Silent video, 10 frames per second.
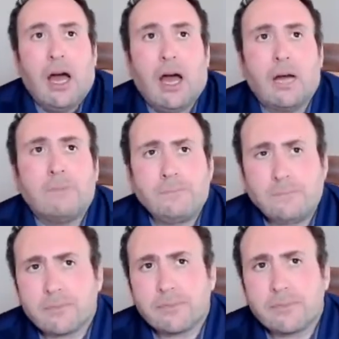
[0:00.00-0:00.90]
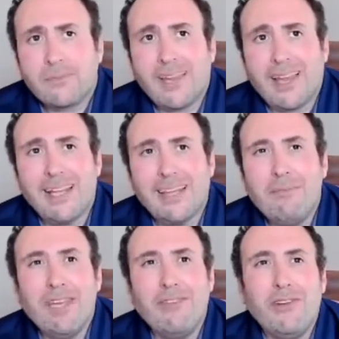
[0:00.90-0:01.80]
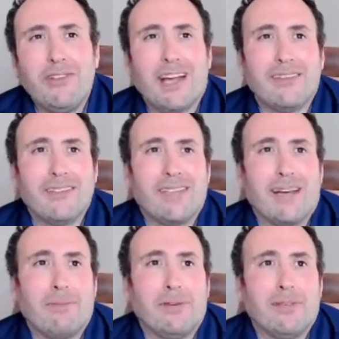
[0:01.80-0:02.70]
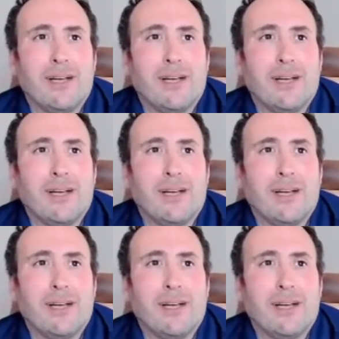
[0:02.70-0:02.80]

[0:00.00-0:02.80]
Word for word: Um, let me give you another example.